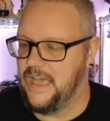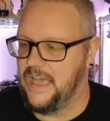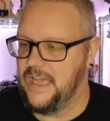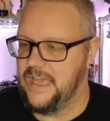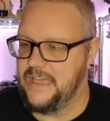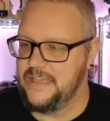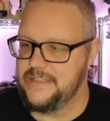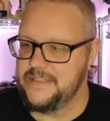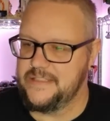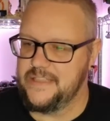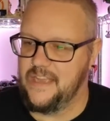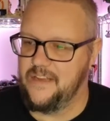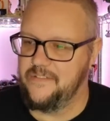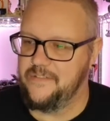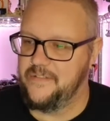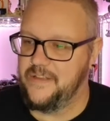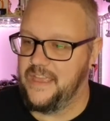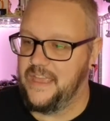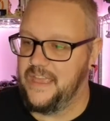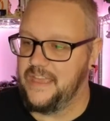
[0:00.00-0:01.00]
His stuff
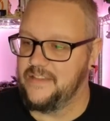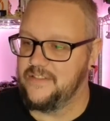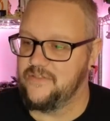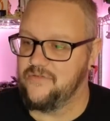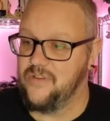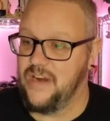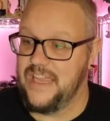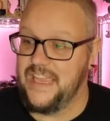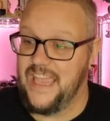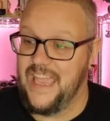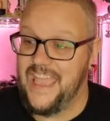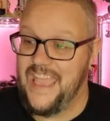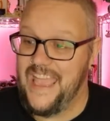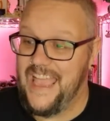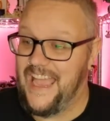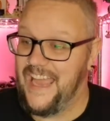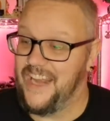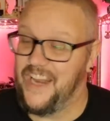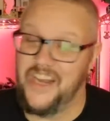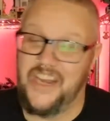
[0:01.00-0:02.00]
is great,
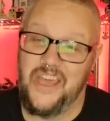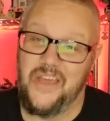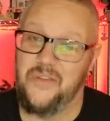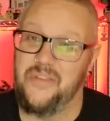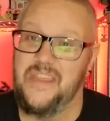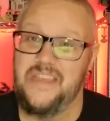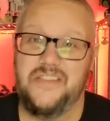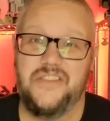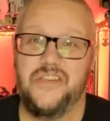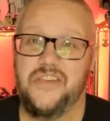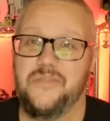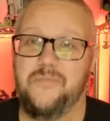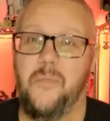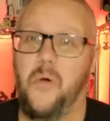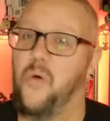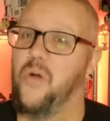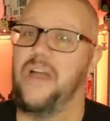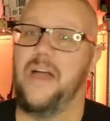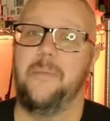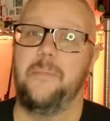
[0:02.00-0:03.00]
and I know there's just
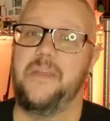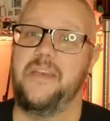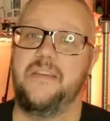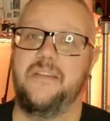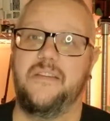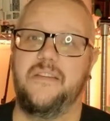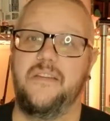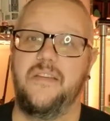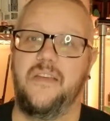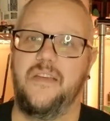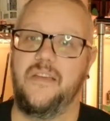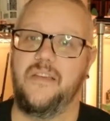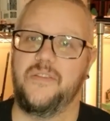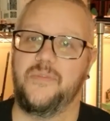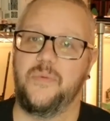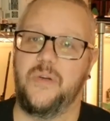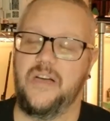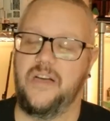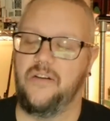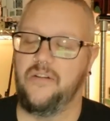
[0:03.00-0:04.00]
more coming as
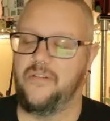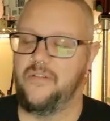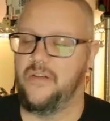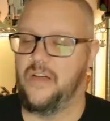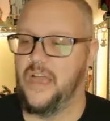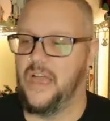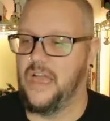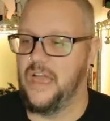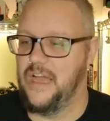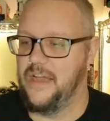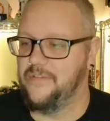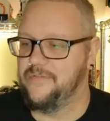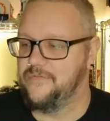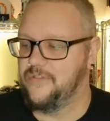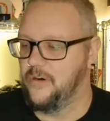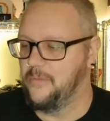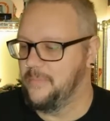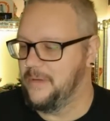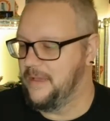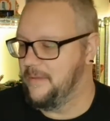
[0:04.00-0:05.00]
well
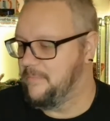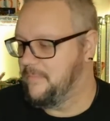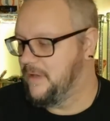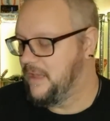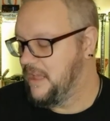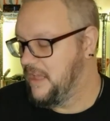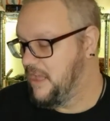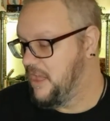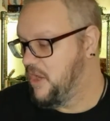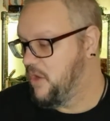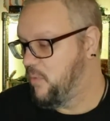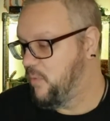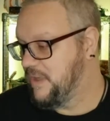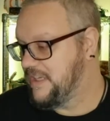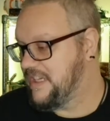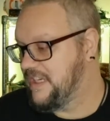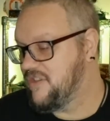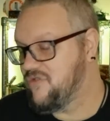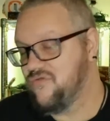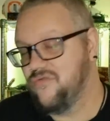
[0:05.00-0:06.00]
from him, which
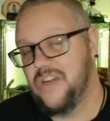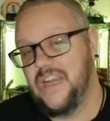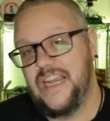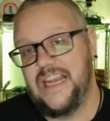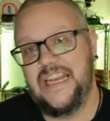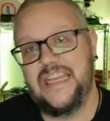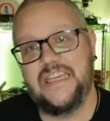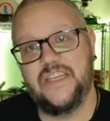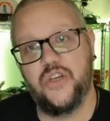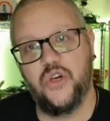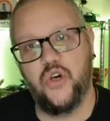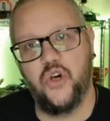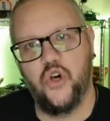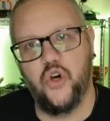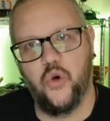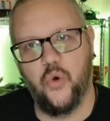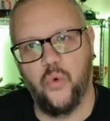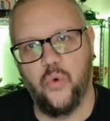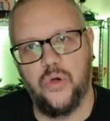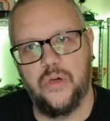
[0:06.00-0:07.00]
is really
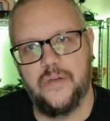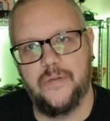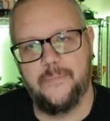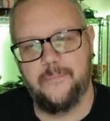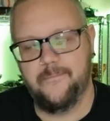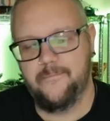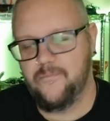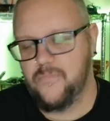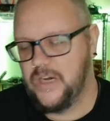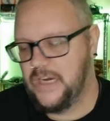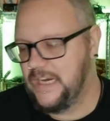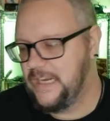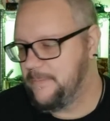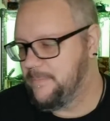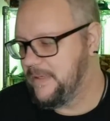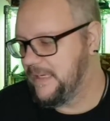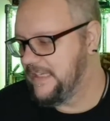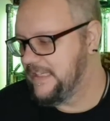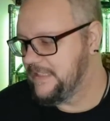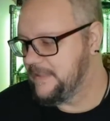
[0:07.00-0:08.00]
cool. I'm really
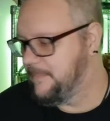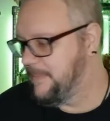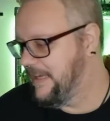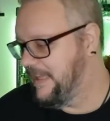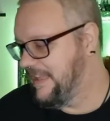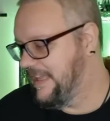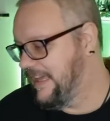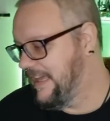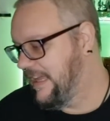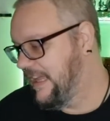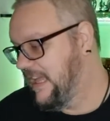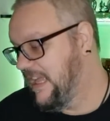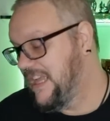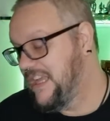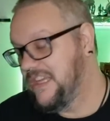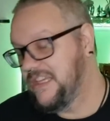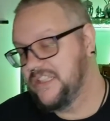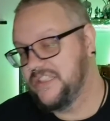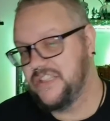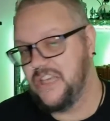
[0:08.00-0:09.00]
pleased about that.
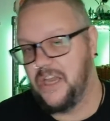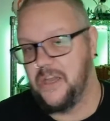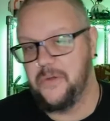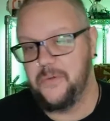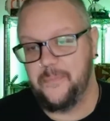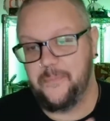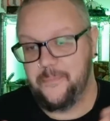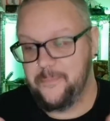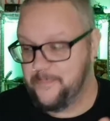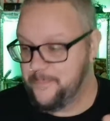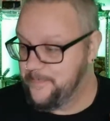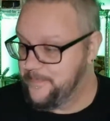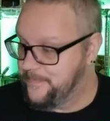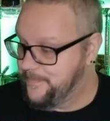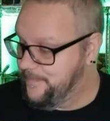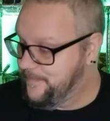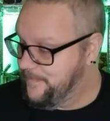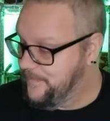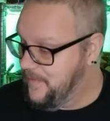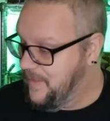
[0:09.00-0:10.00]
So
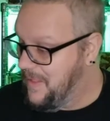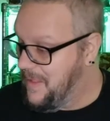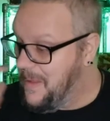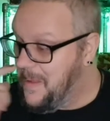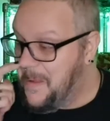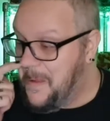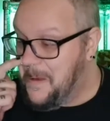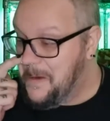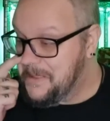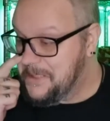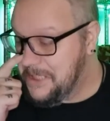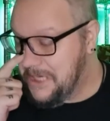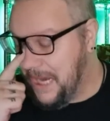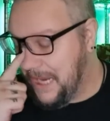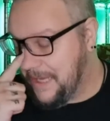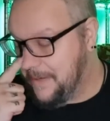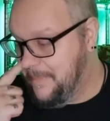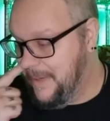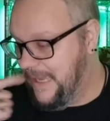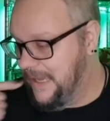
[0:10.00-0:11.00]
check
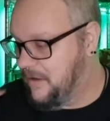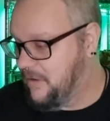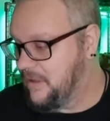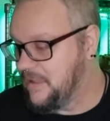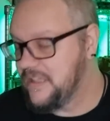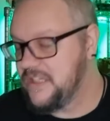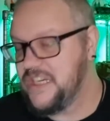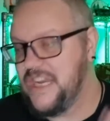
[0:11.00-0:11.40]
him out.